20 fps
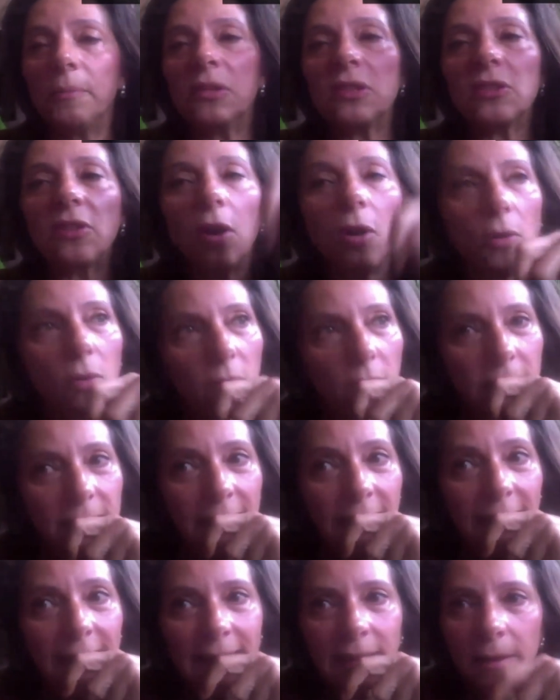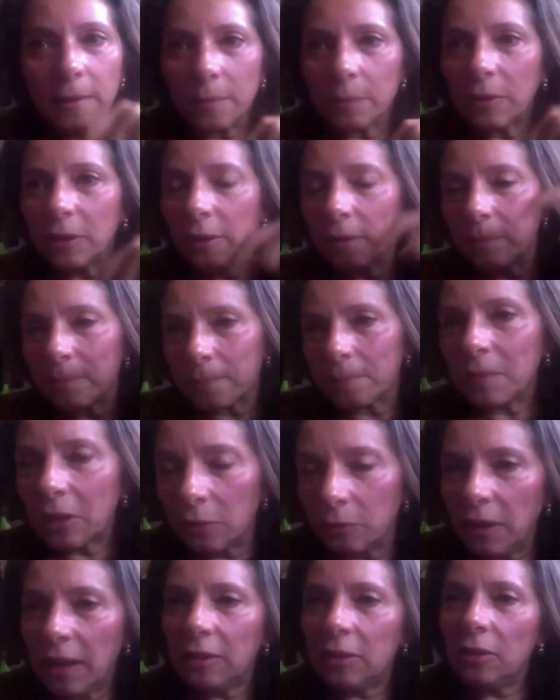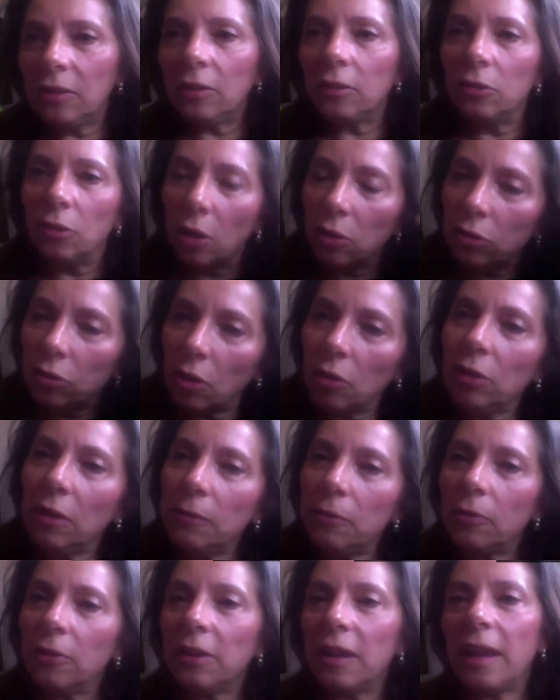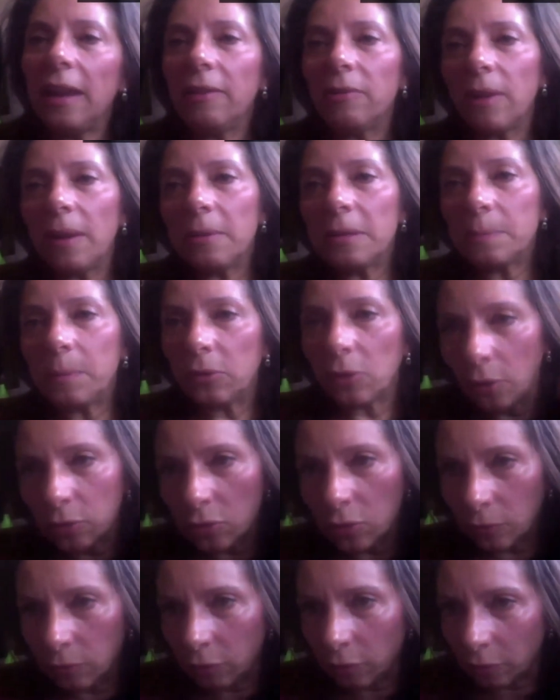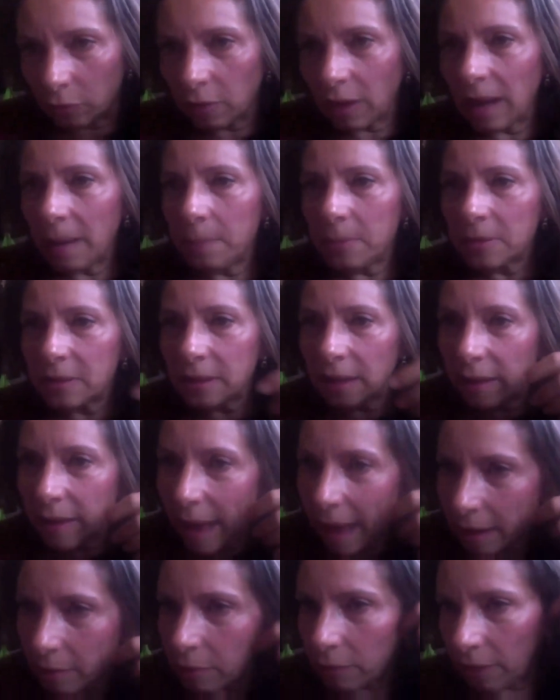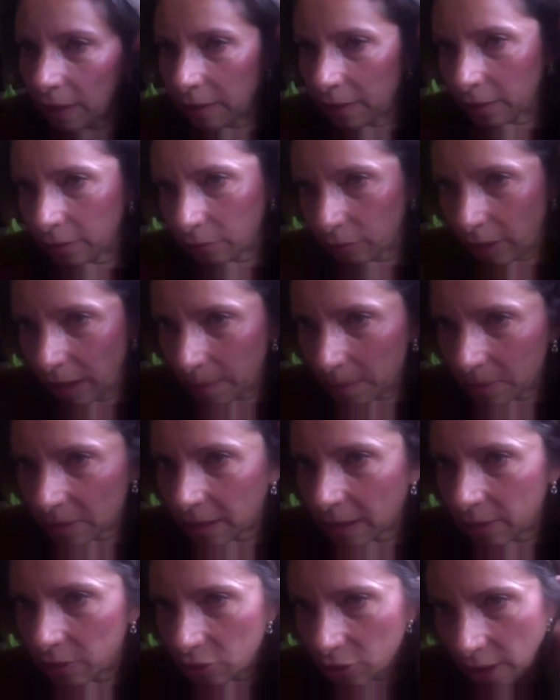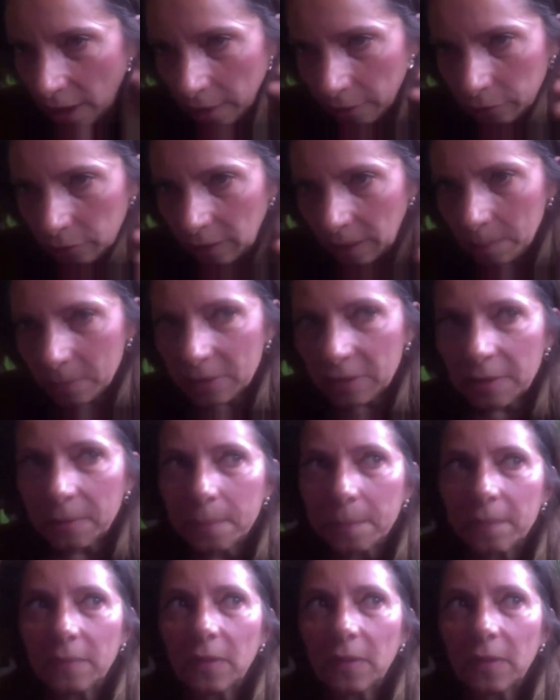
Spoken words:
So again, convicted not only for gang rapes, but also for rapes and aggravated rapes and child rapes.